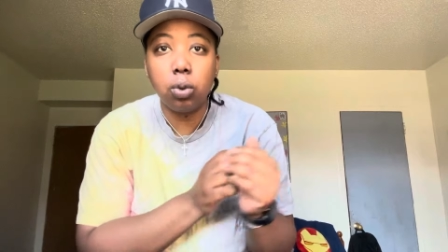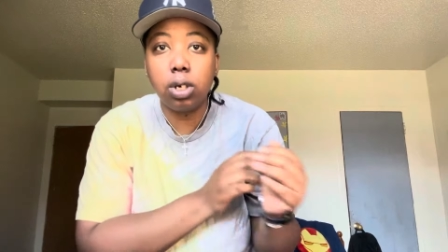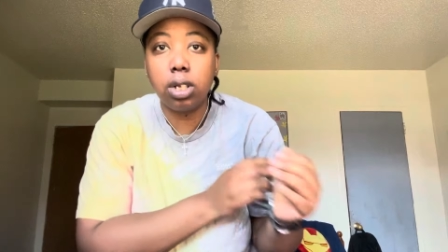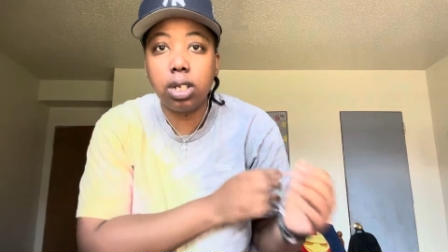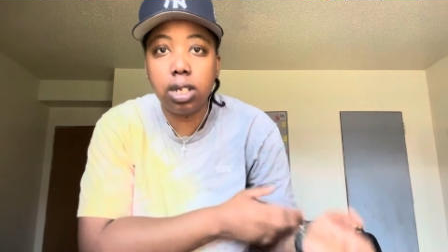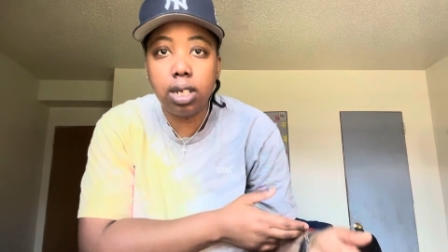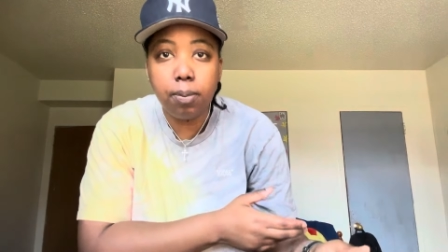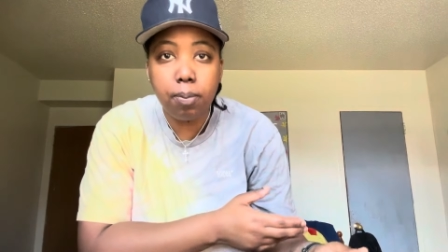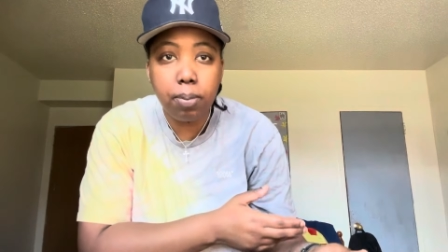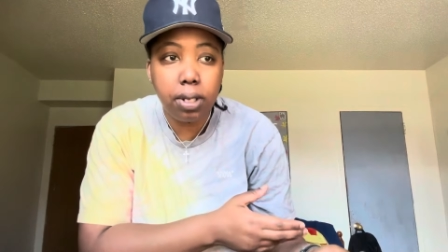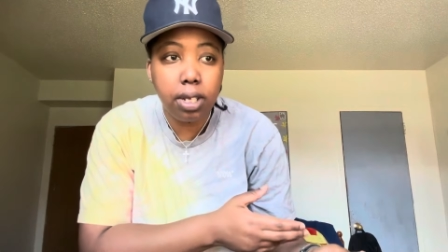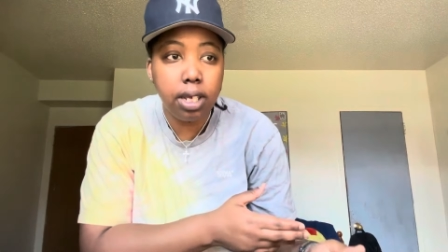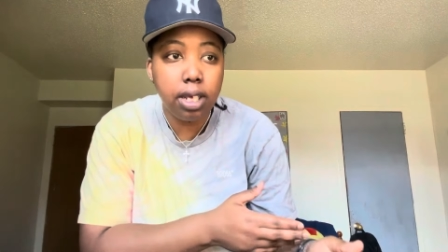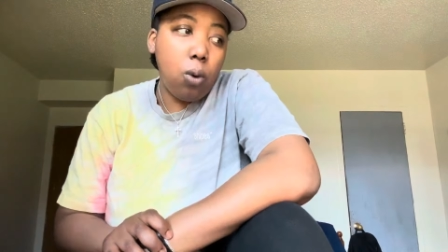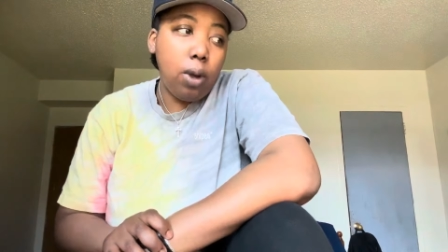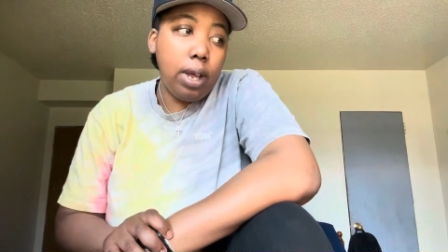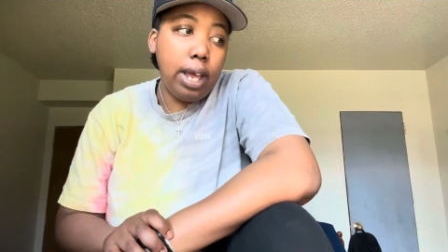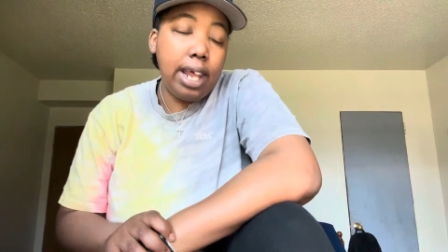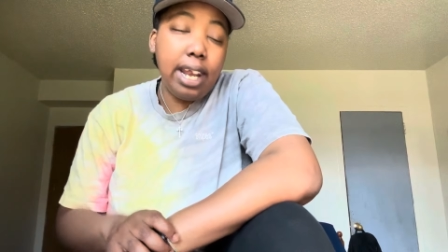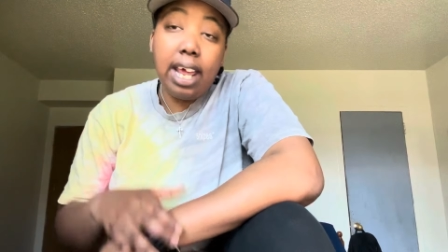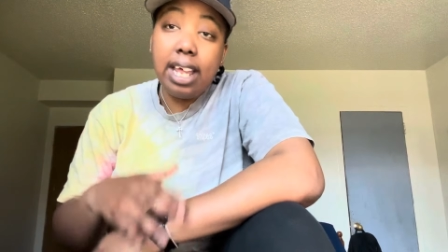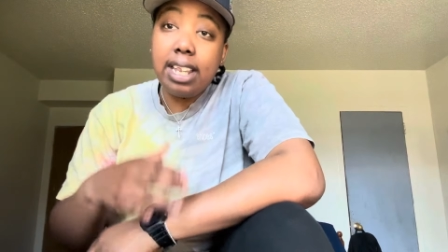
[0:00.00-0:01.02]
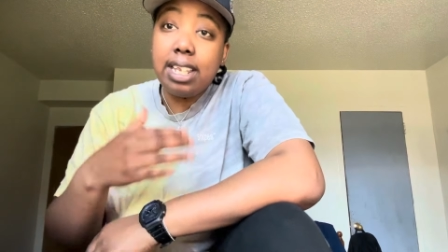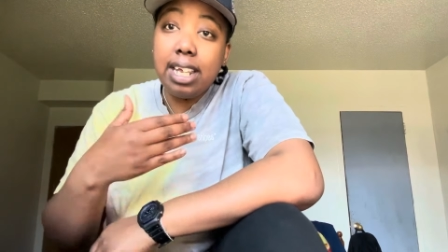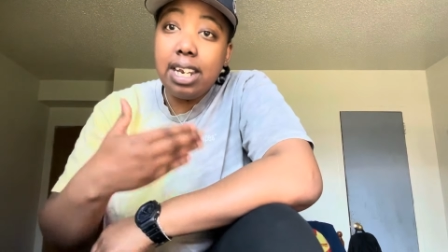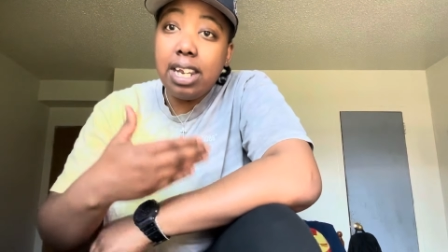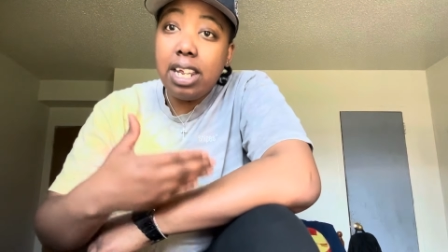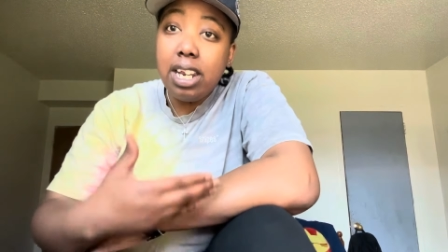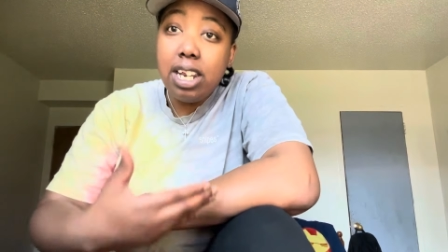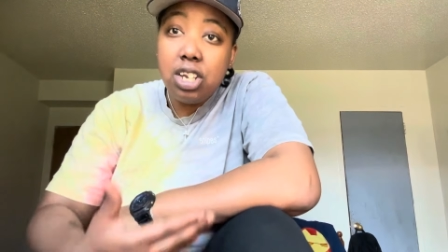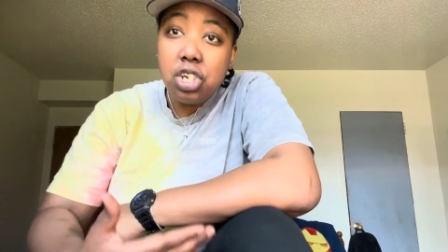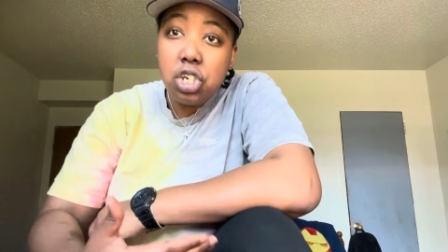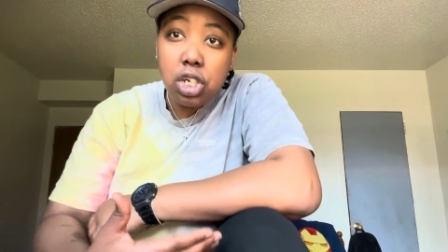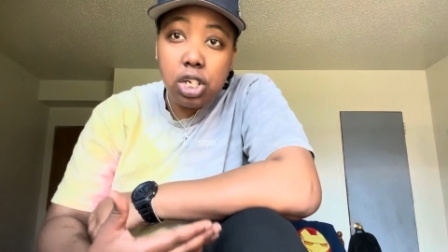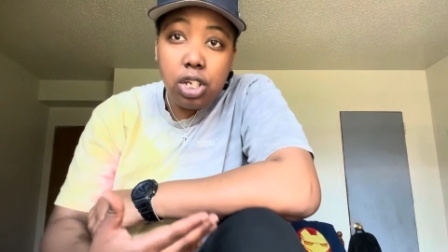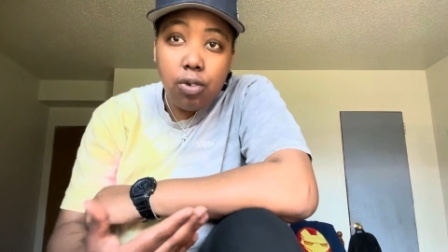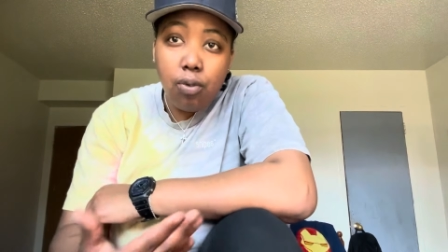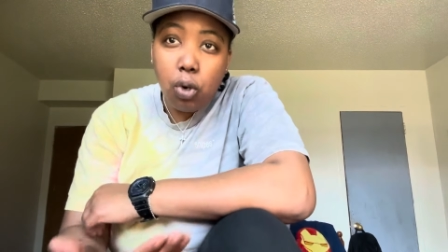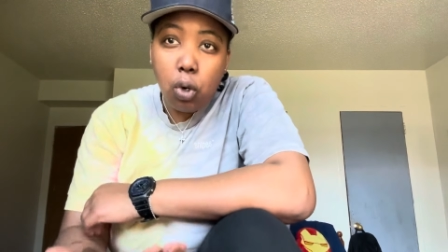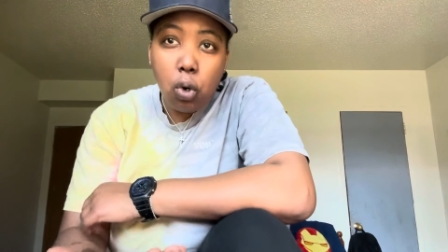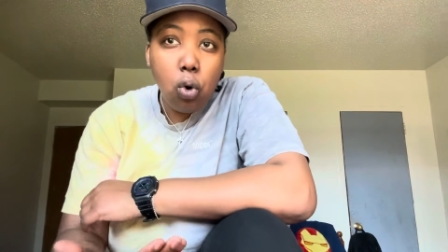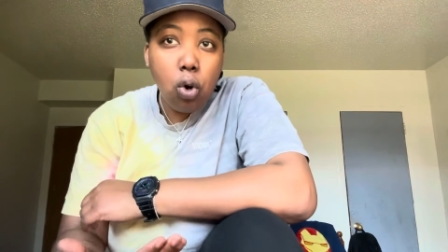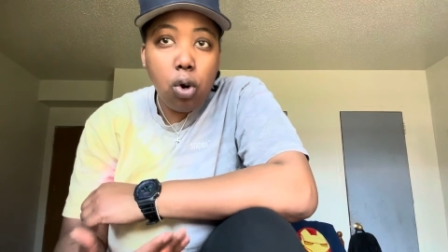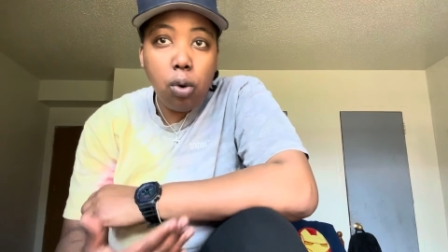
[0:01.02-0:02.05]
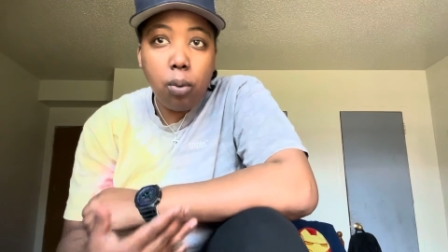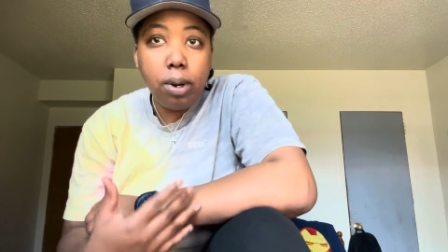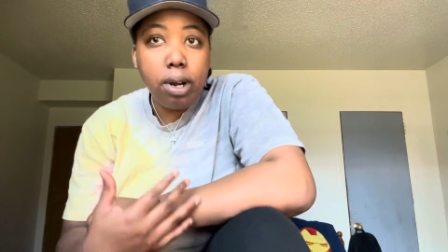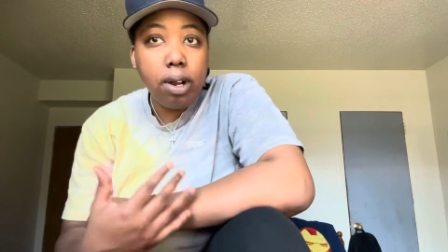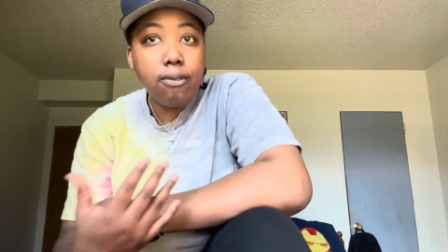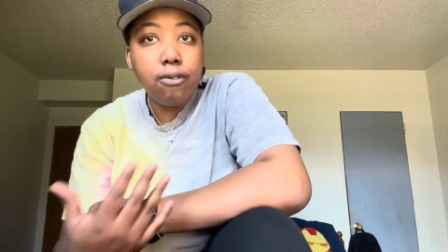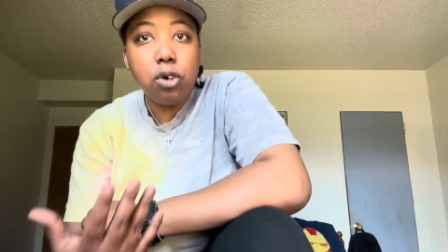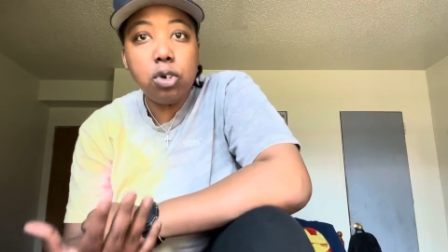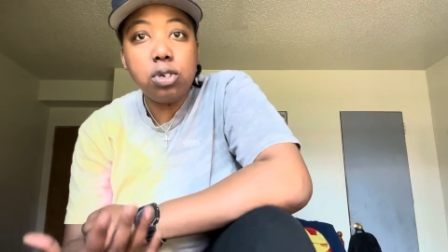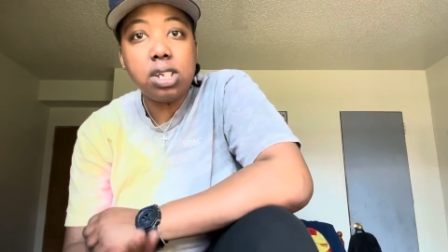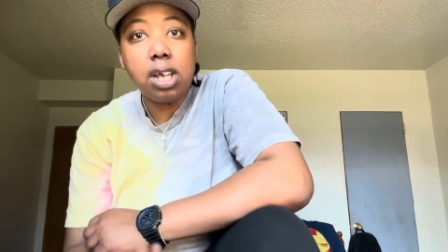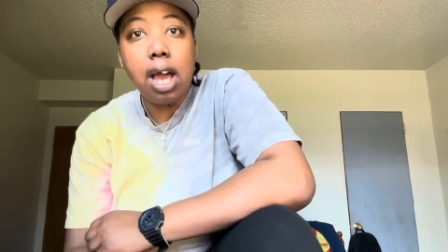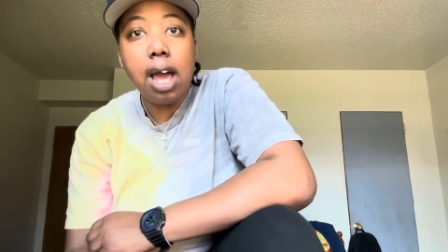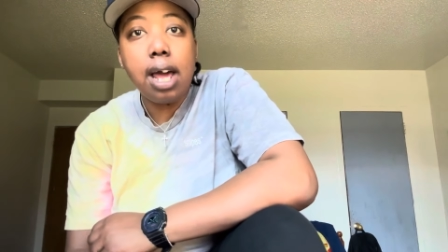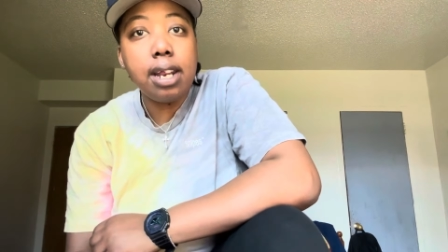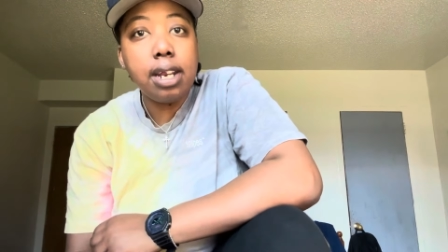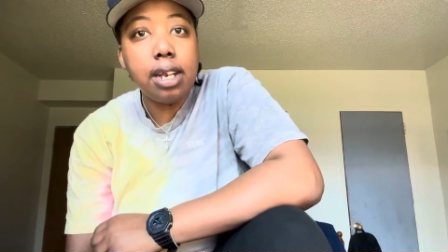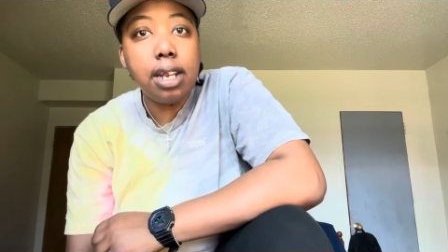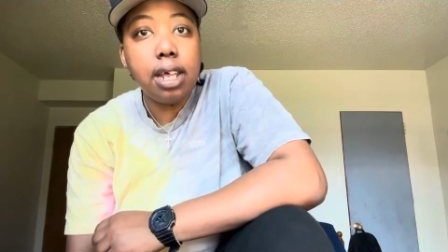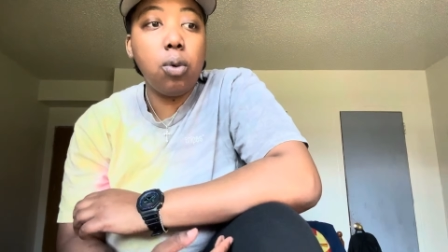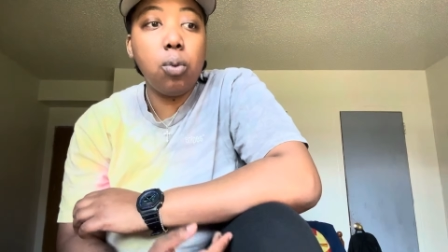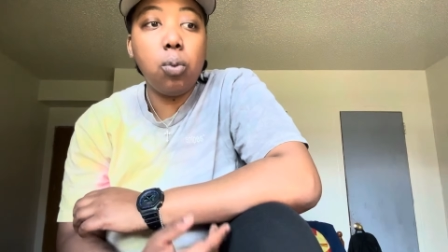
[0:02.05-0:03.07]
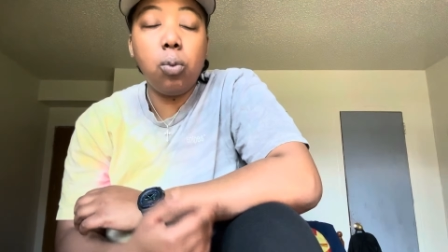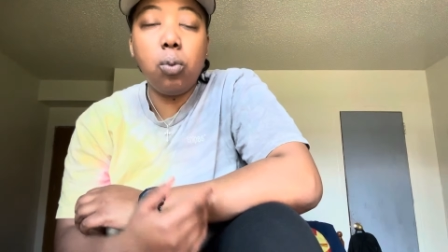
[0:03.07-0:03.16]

clippy and I didn't initially record when I first got in there.